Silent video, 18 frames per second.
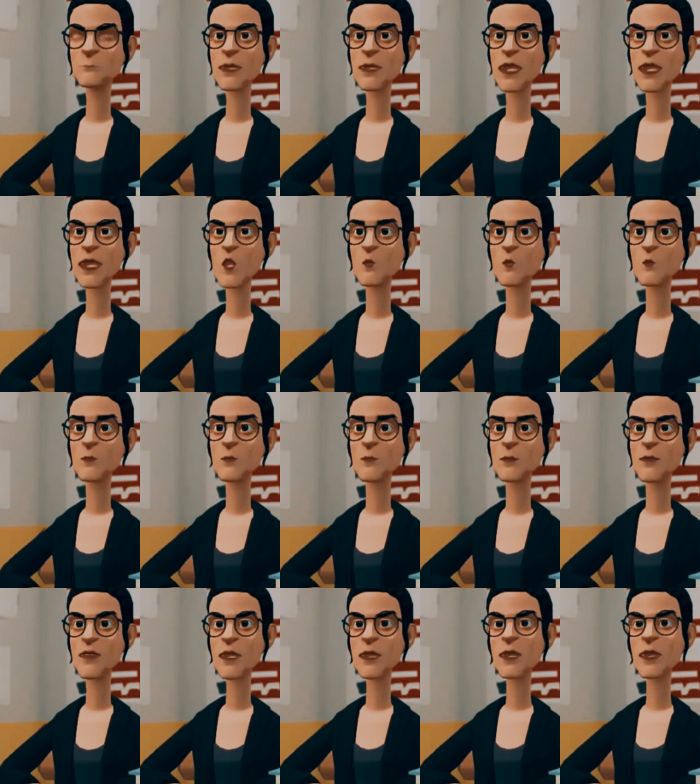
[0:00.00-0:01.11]
Bathroom.
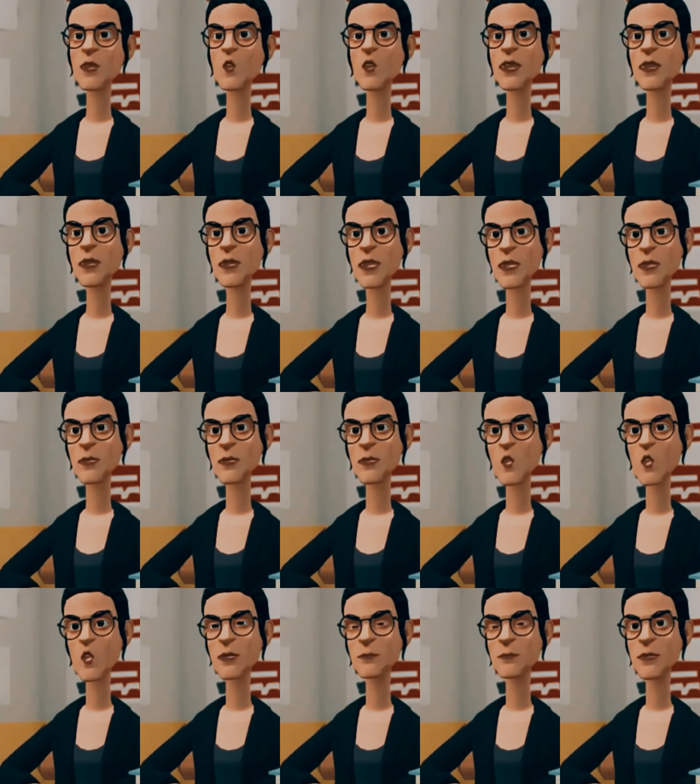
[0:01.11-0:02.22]
If a student asks
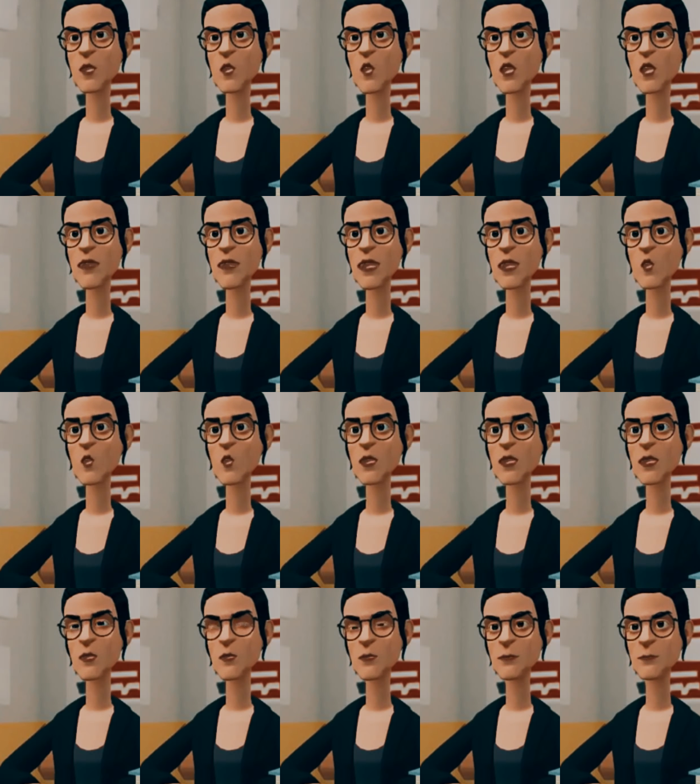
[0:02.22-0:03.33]
you, you have the
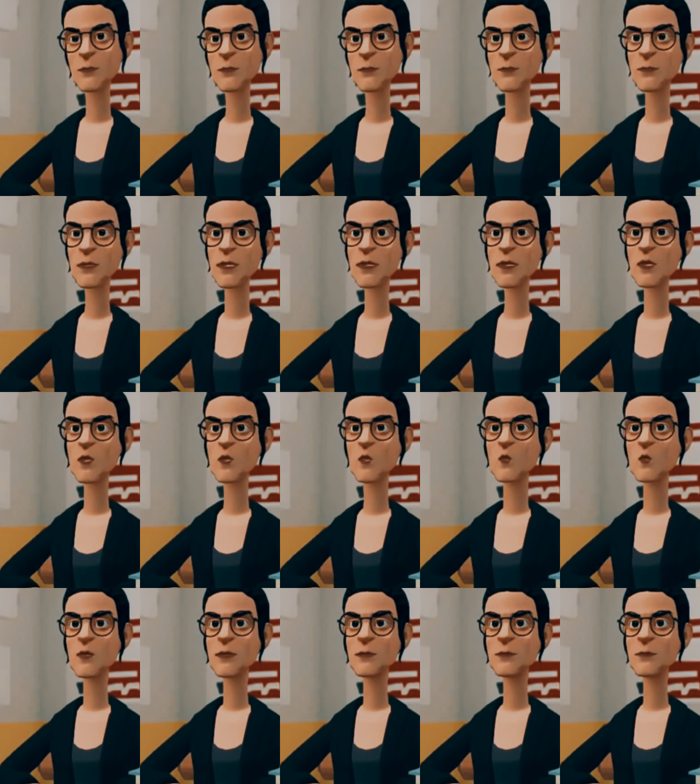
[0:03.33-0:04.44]
words, no.